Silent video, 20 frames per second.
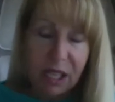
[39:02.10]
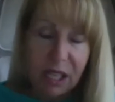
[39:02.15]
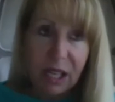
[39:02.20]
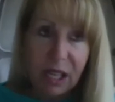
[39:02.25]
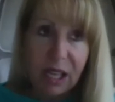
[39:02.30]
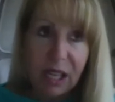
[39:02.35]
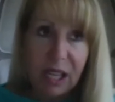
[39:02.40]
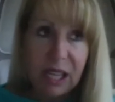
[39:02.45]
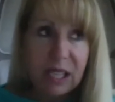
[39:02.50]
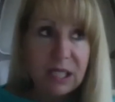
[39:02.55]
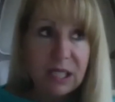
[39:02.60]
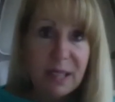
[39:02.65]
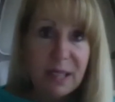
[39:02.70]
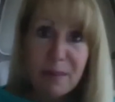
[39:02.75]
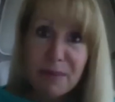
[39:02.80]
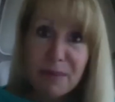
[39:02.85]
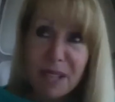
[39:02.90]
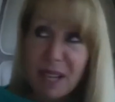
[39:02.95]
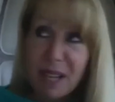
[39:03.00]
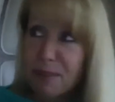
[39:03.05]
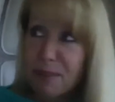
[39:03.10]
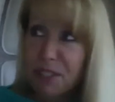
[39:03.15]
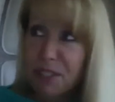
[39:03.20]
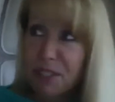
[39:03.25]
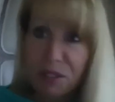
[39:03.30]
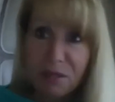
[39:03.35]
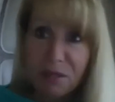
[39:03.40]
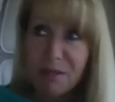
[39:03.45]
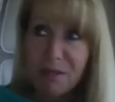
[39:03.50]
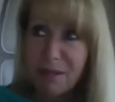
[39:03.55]
And sometimes
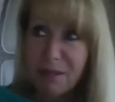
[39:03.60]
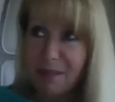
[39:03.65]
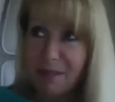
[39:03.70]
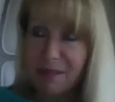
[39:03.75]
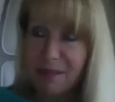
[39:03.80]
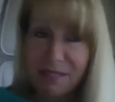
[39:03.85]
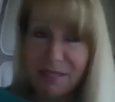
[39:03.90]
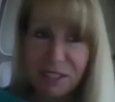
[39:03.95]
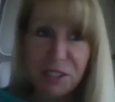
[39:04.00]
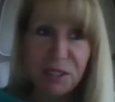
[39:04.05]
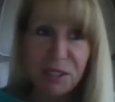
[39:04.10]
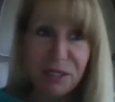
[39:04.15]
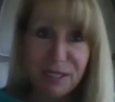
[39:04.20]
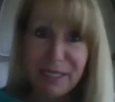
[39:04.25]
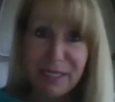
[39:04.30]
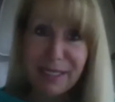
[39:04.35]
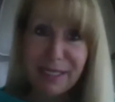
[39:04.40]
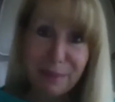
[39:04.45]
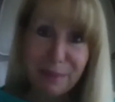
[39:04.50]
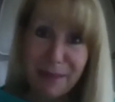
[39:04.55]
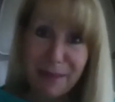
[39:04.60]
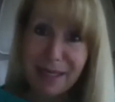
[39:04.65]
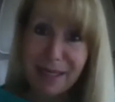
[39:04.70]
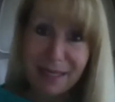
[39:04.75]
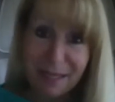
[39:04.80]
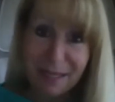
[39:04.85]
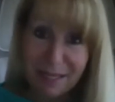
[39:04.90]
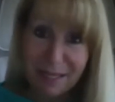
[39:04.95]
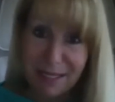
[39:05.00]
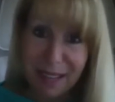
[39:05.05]
you're you're gonna make the
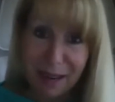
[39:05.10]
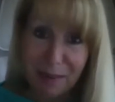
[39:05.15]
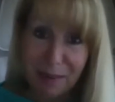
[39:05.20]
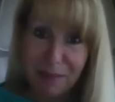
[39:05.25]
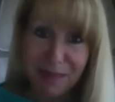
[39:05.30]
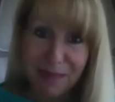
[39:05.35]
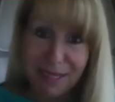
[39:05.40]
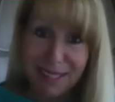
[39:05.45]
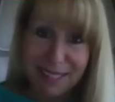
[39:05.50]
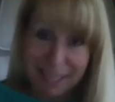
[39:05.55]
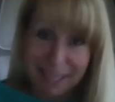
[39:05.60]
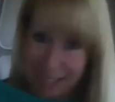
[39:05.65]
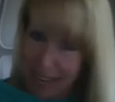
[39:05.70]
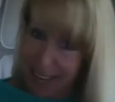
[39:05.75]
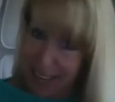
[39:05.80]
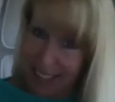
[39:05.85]
same mistake.